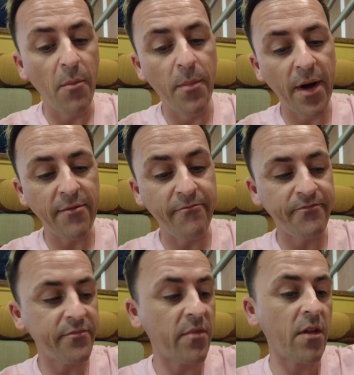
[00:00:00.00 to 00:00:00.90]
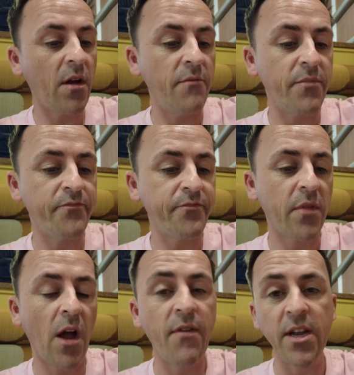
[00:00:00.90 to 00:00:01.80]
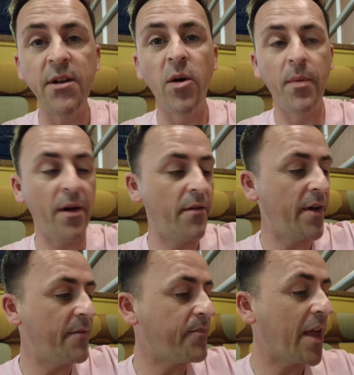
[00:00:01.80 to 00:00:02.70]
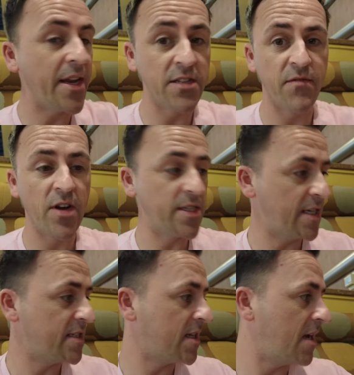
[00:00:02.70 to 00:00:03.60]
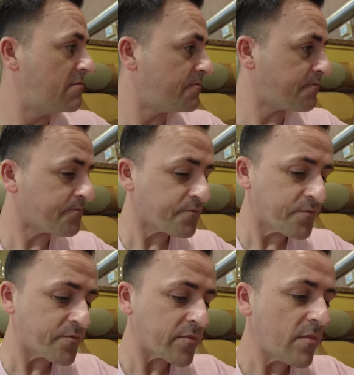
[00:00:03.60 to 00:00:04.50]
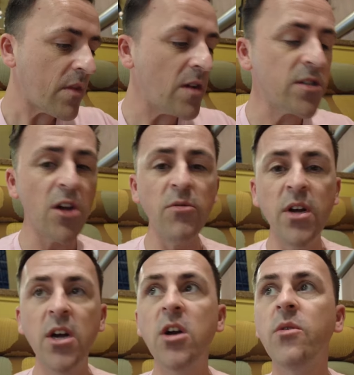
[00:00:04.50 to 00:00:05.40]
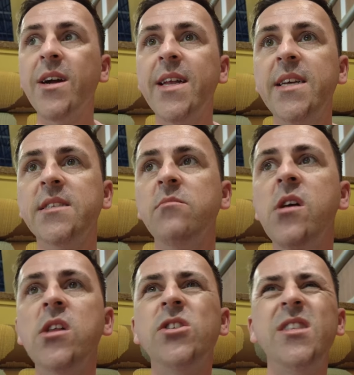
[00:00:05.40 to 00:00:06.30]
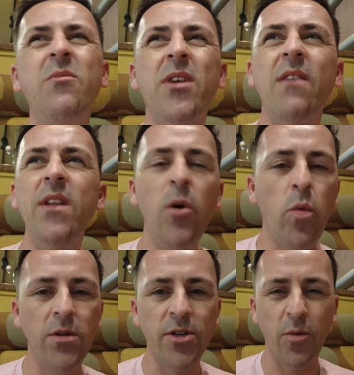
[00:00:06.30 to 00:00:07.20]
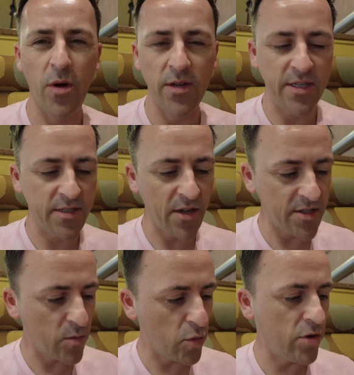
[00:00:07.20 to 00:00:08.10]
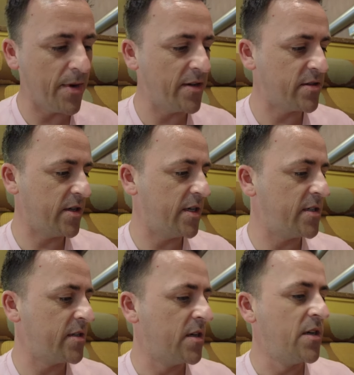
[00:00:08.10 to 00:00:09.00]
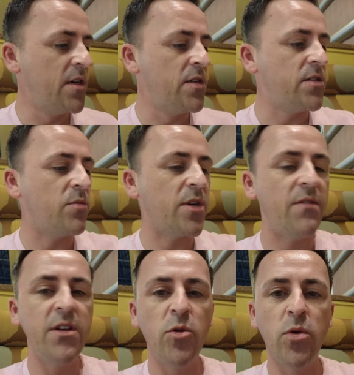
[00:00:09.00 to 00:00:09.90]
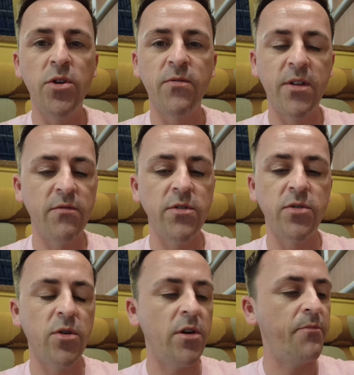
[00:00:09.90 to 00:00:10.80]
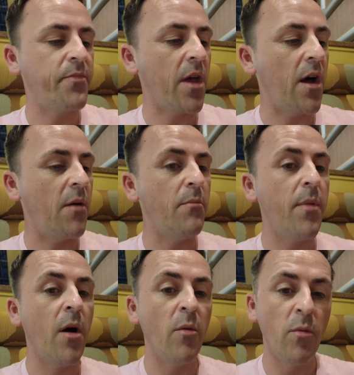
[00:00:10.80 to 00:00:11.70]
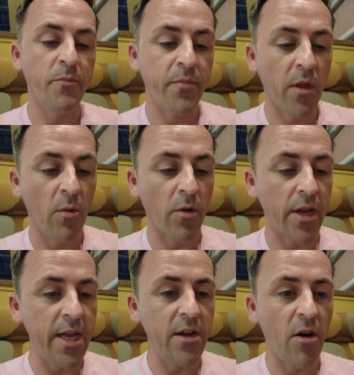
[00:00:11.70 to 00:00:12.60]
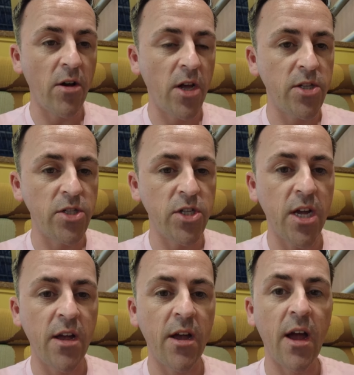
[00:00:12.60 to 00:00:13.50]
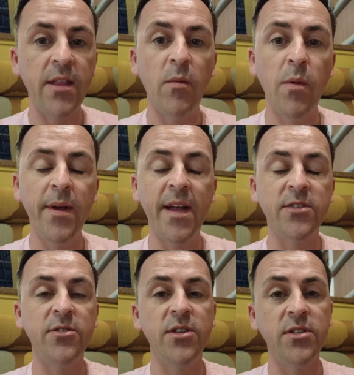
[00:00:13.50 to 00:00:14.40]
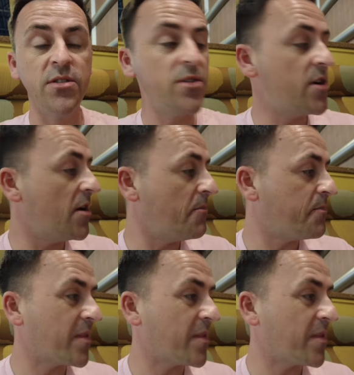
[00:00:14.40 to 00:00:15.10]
but I've had a little bite of it, and it's very tasty. So we're gonna eat some lunch, and then we're gonna have a little wander. It's nice and warm outside, so we're gonna have a little wander around the resort. Um, but we're gonna eat our lunch, and then when we get to the dessert,